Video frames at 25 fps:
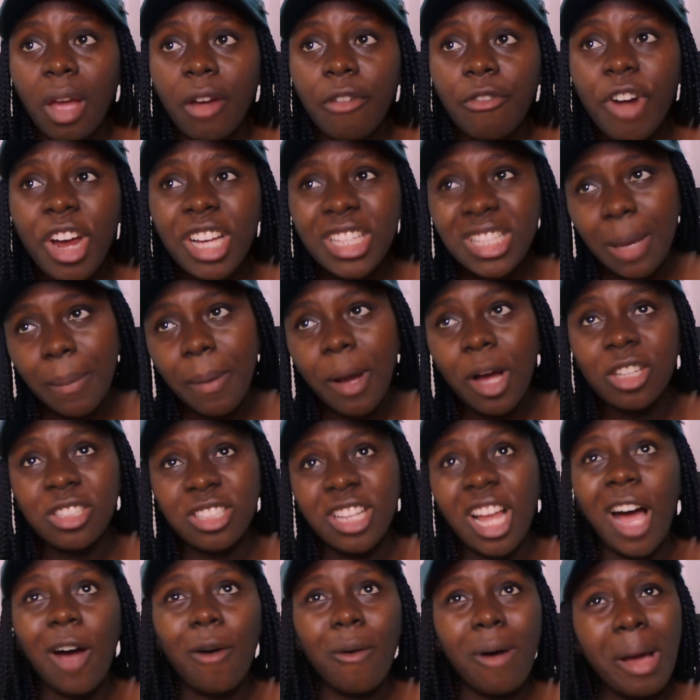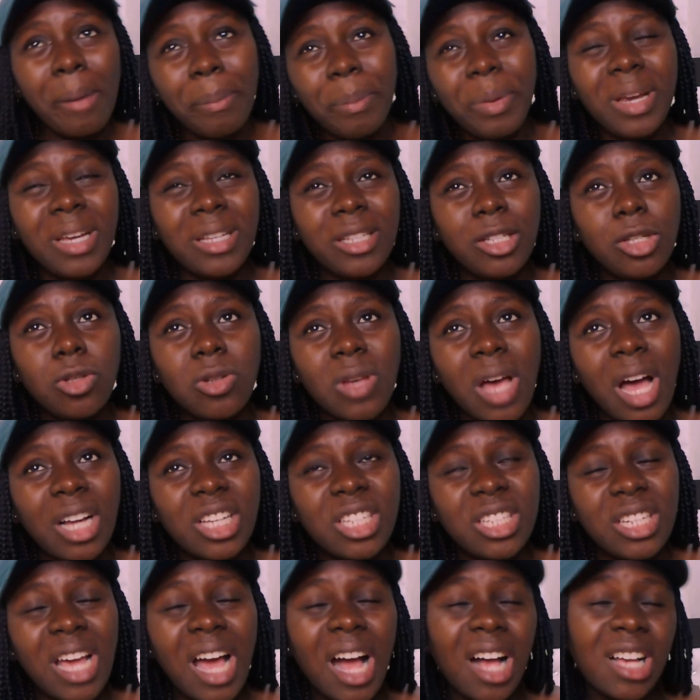right about now I'm beginning to
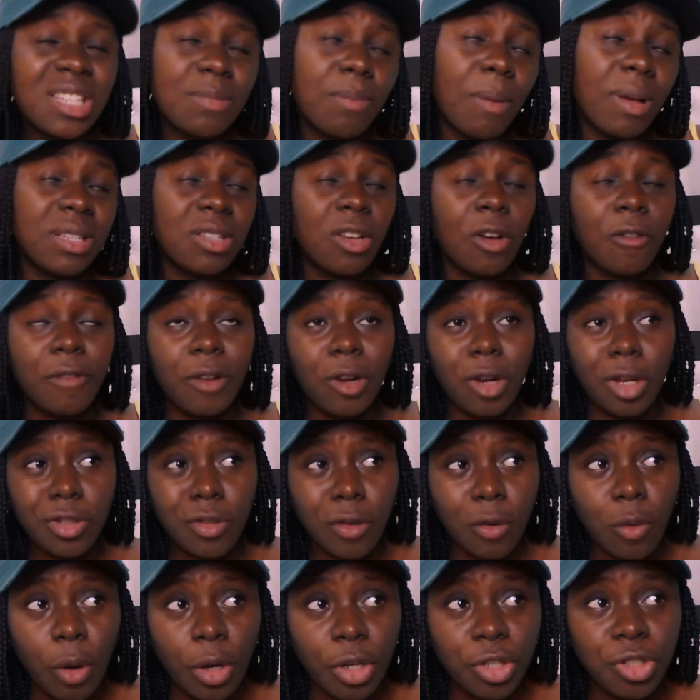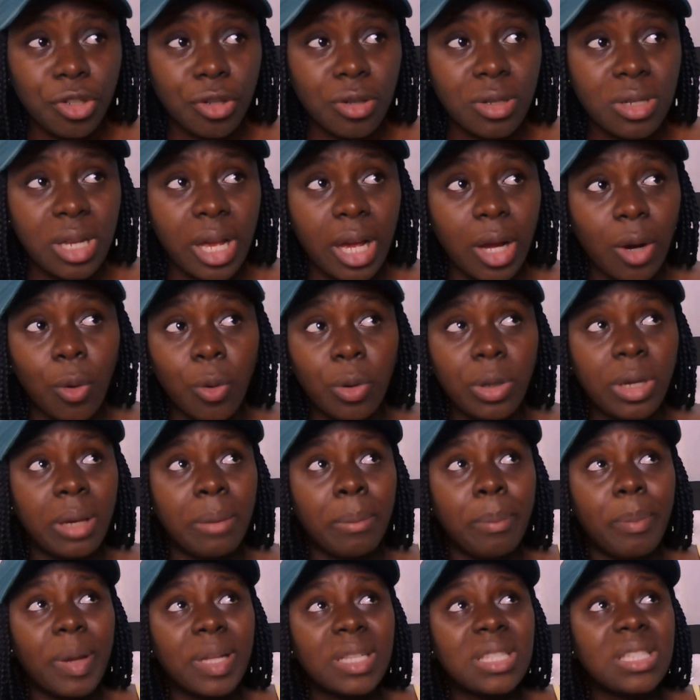actually ask myself a lot of questions like, okay,
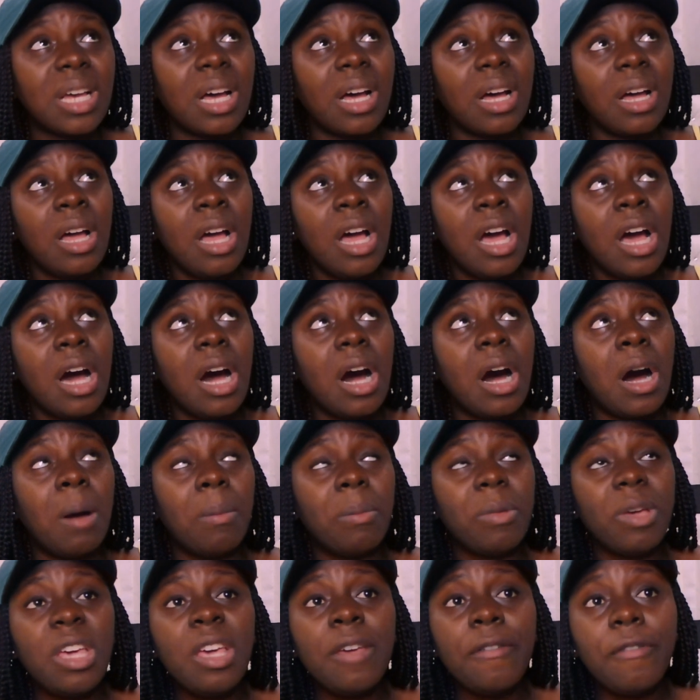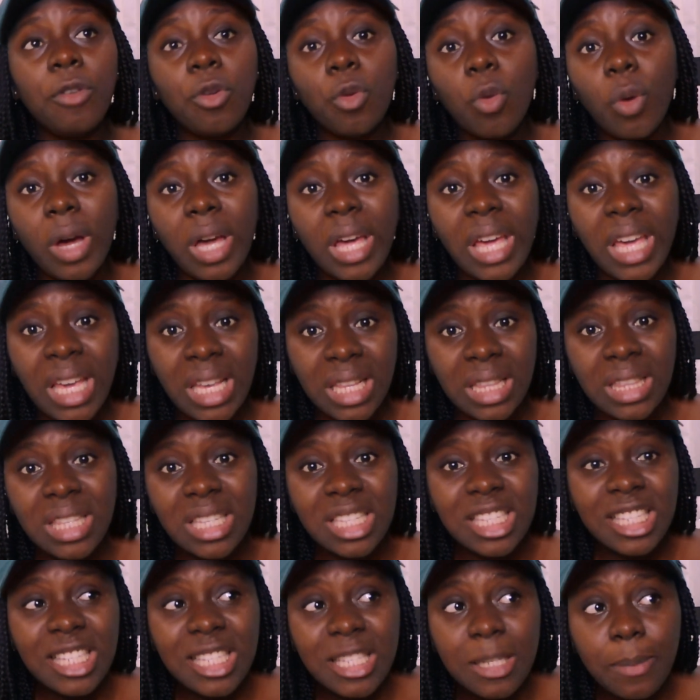better, if you were in
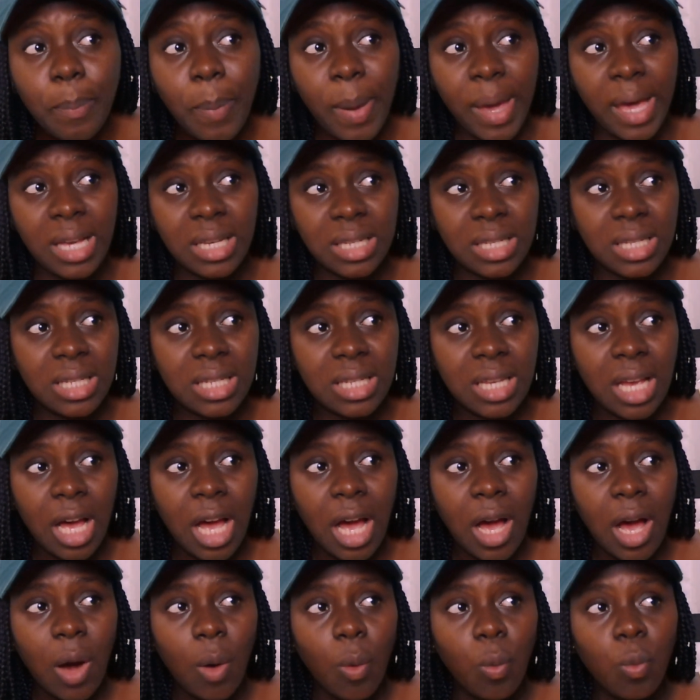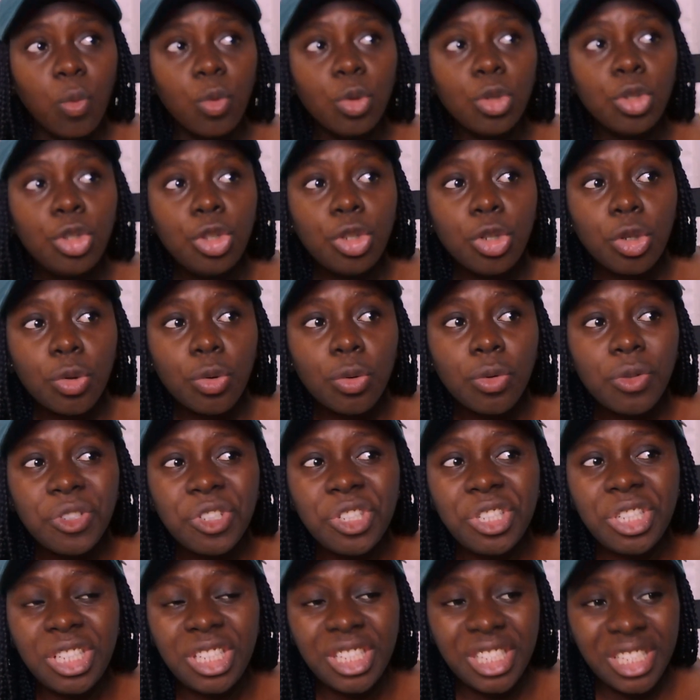this space, would you
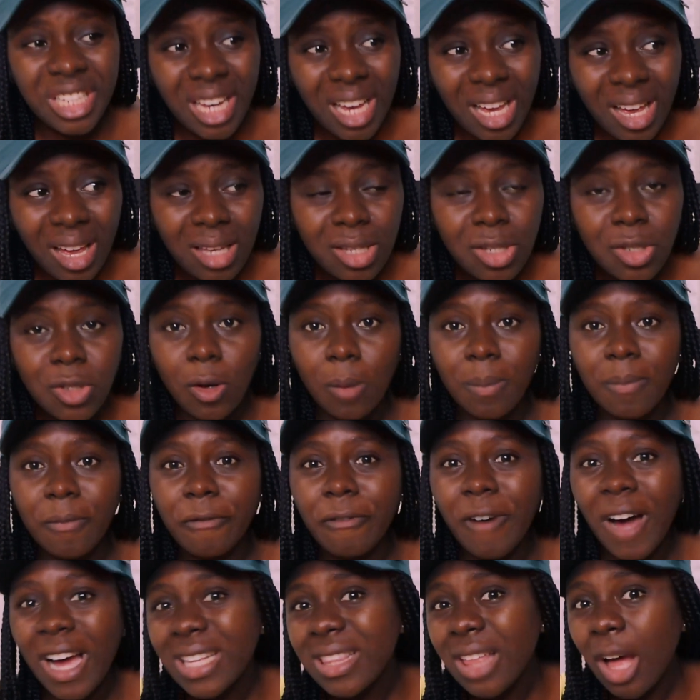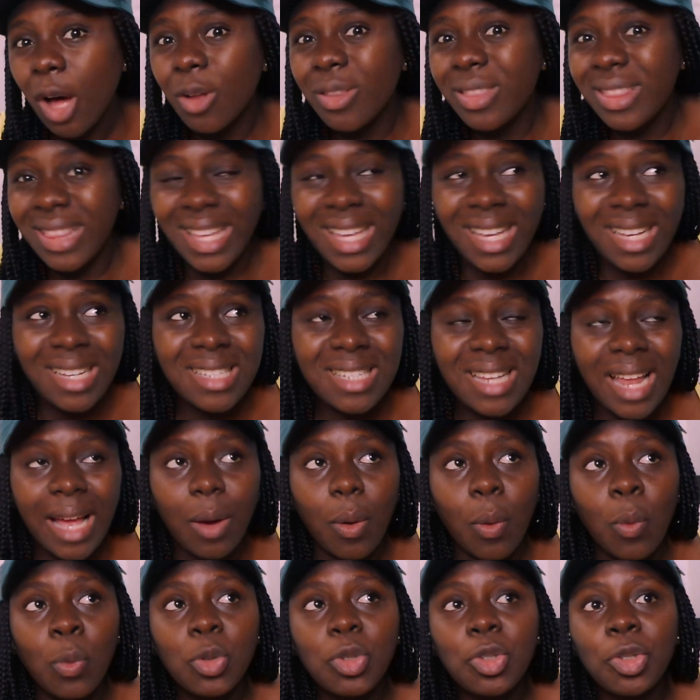share some vital things?
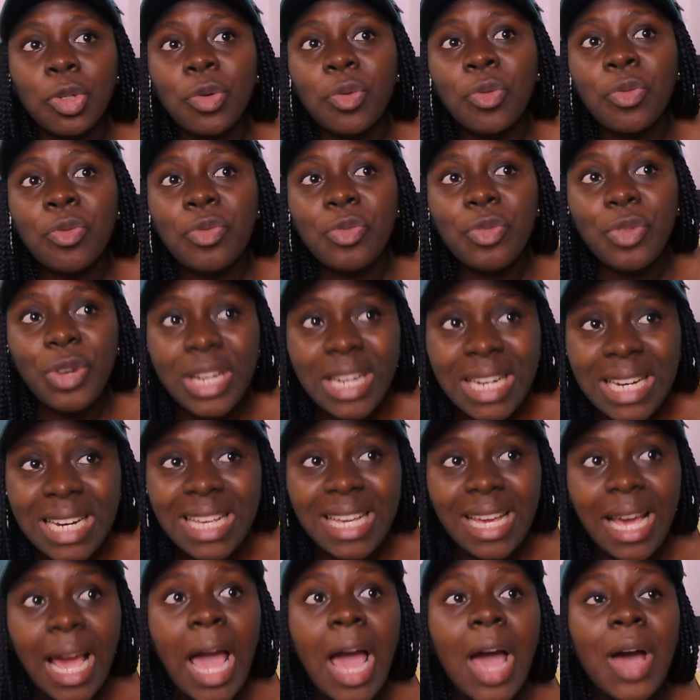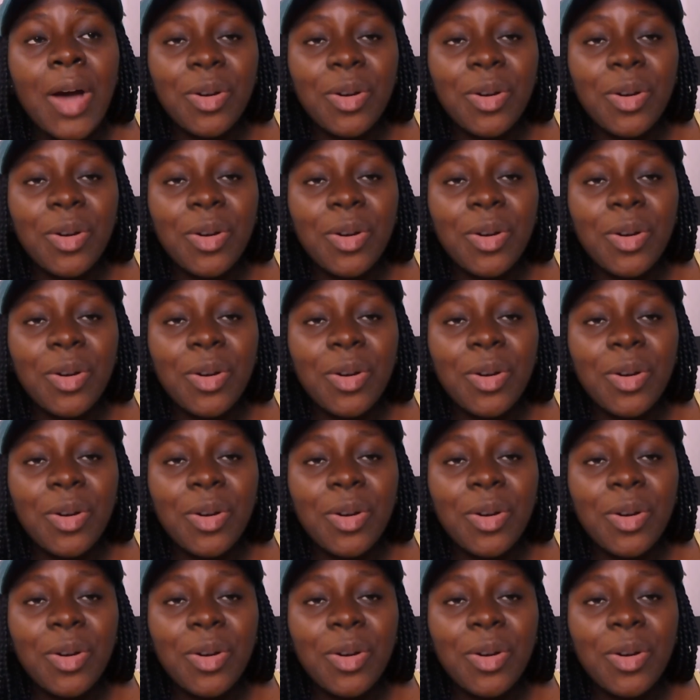Like, would you really